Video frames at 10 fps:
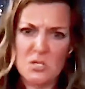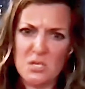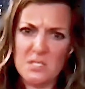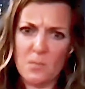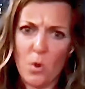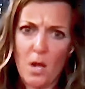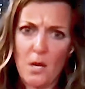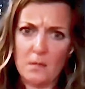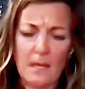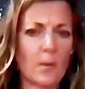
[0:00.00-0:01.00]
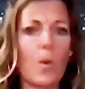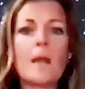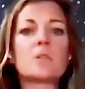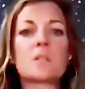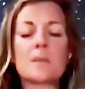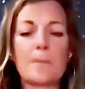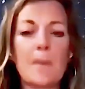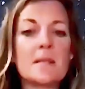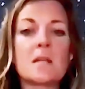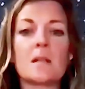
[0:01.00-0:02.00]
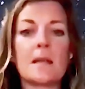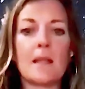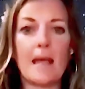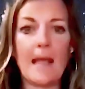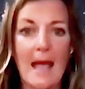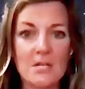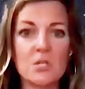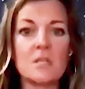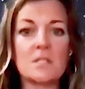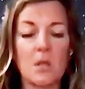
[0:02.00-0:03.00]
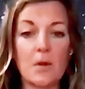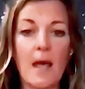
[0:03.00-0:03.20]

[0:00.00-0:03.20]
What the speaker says: Do I need to drink some water? Like what, just basically like actually